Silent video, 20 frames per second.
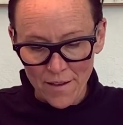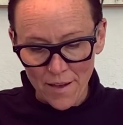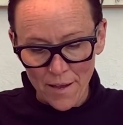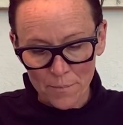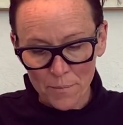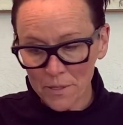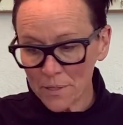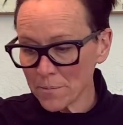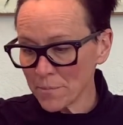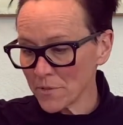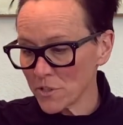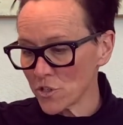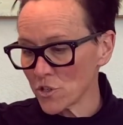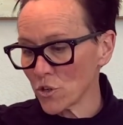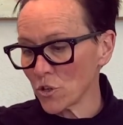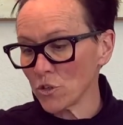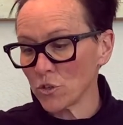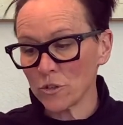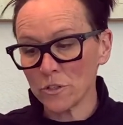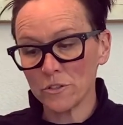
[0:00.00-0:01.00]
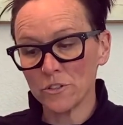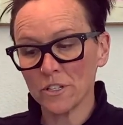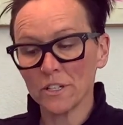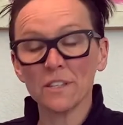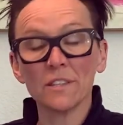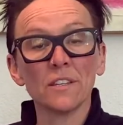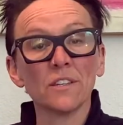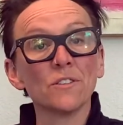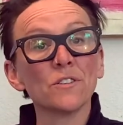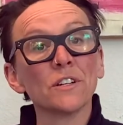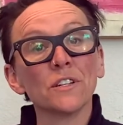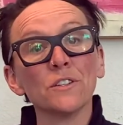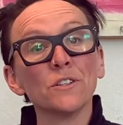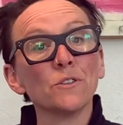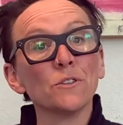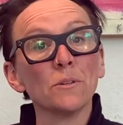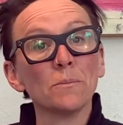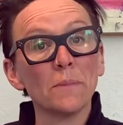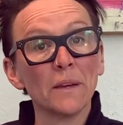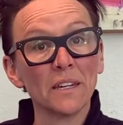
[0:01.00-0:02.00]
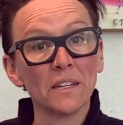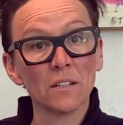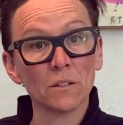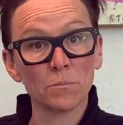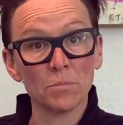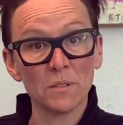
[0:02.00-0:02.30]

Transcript: I'm going to show you a trick that you can do to make your